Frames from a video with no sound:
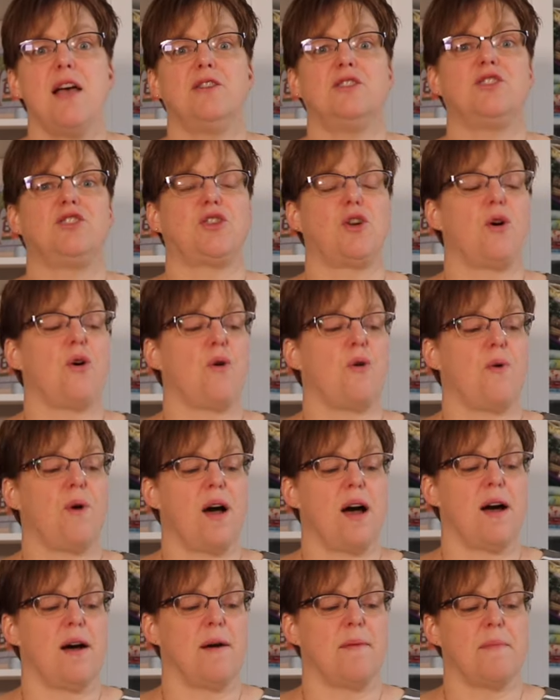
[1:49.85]
So
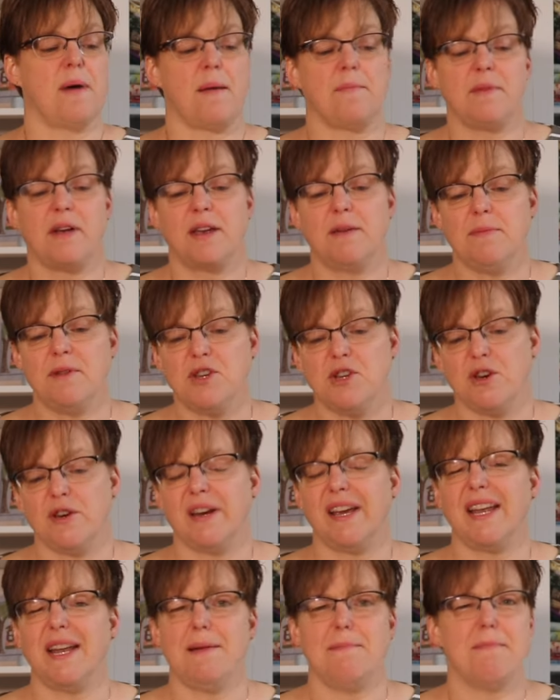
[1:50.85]
I'm not going to be
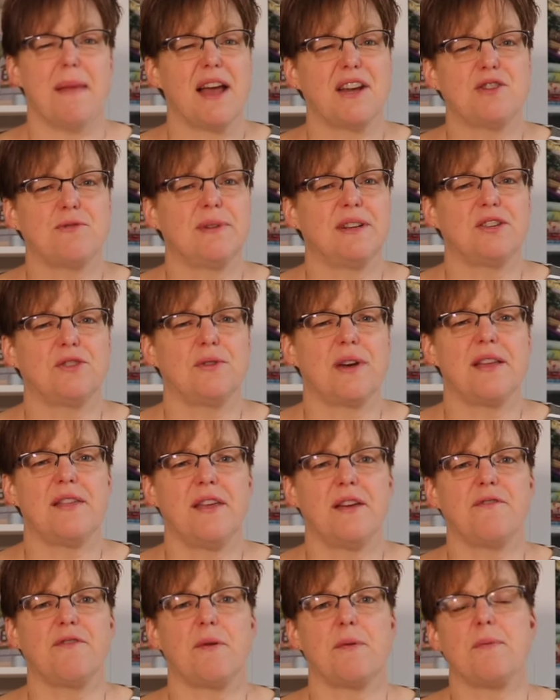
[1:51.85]
sharing any measurements or
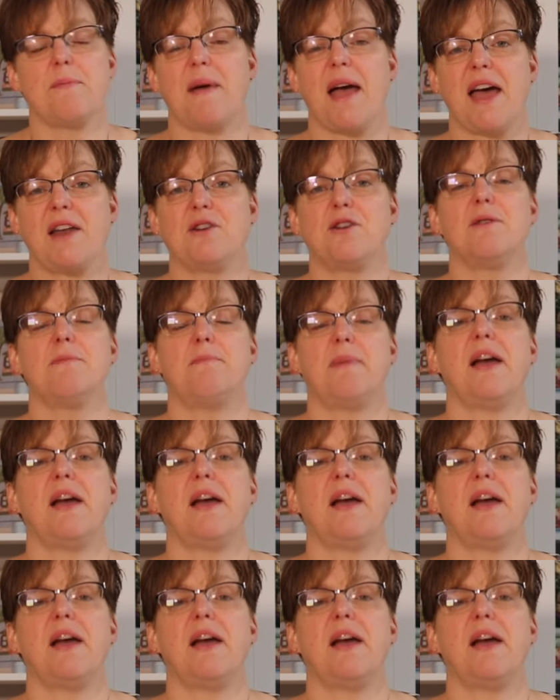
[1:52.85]
anything from the pattern,